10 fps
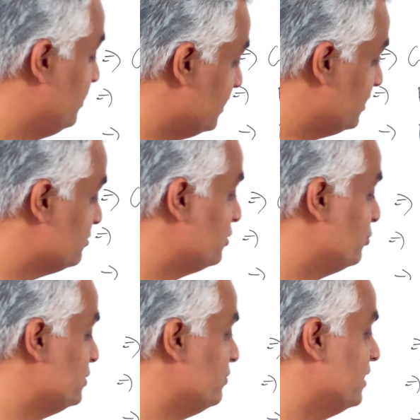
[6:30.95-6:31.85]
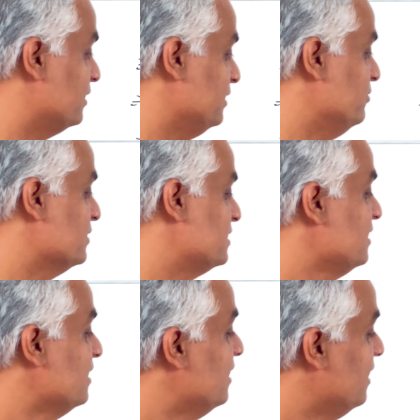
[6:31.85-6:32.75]
10,000 rupees we are
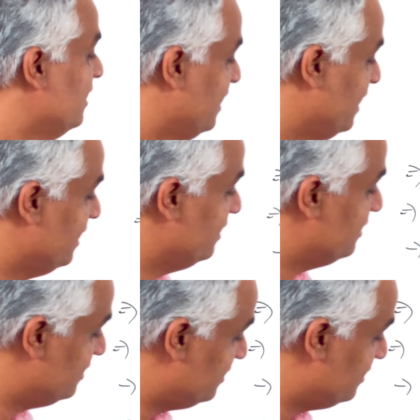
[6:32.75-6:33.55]
investing, and